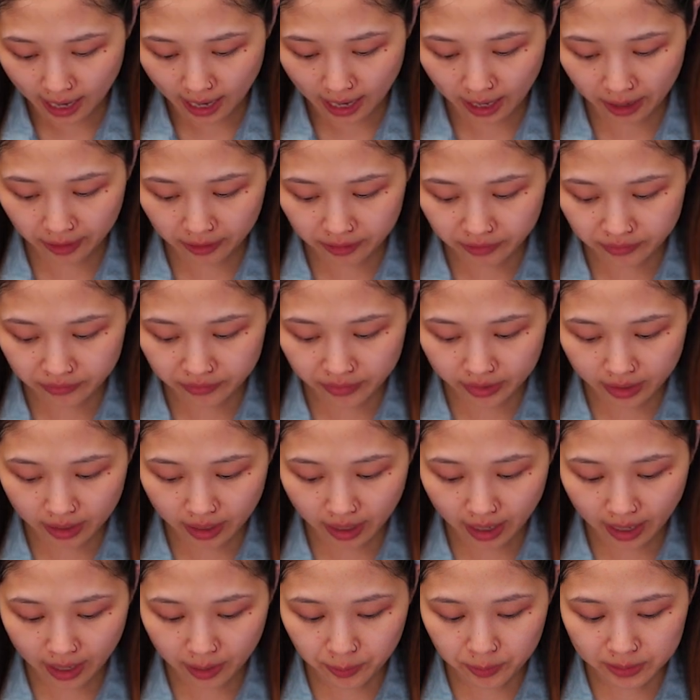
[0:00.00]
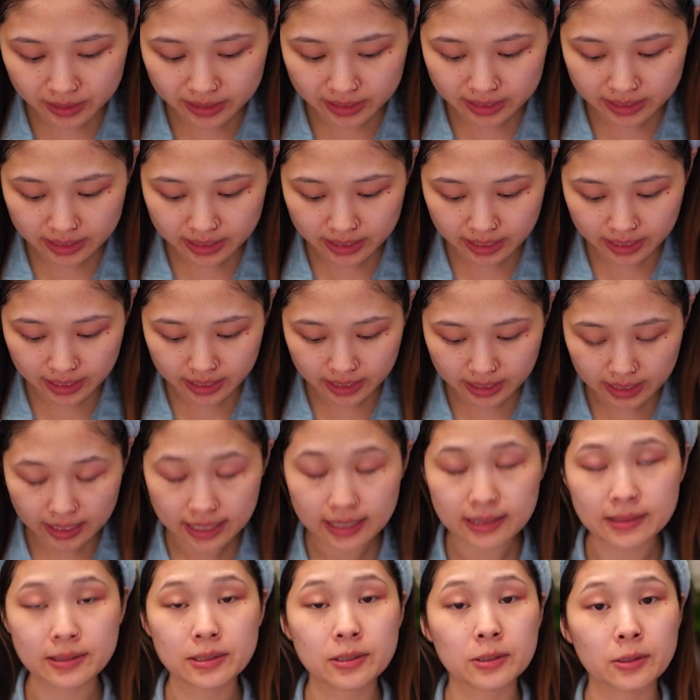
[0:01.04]
However, I would say
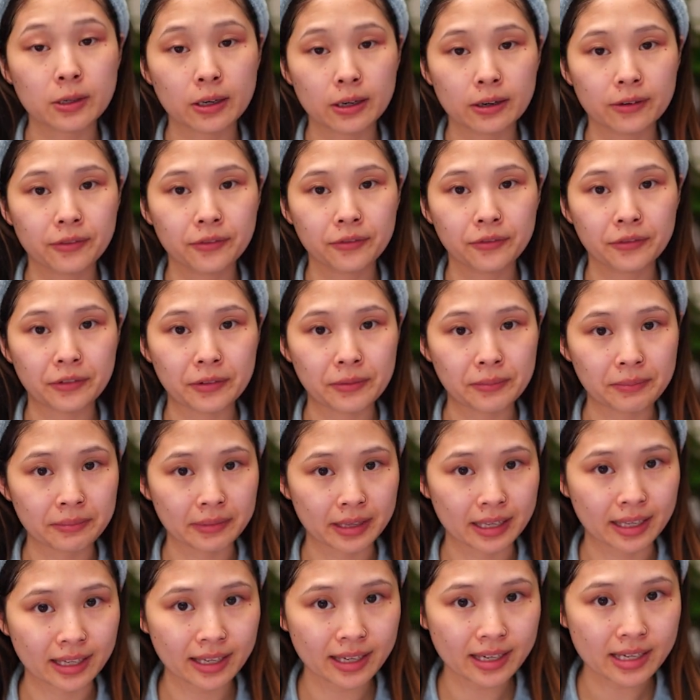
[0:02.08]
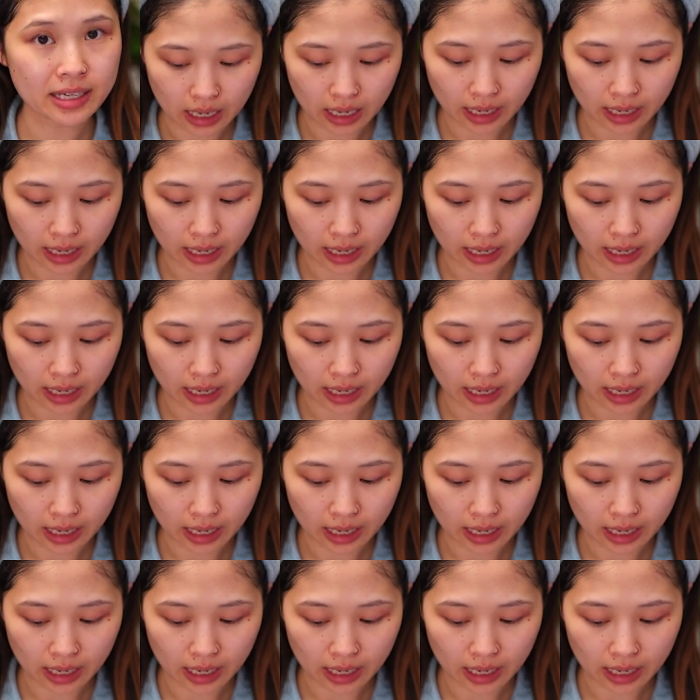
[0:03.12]
it's not for me.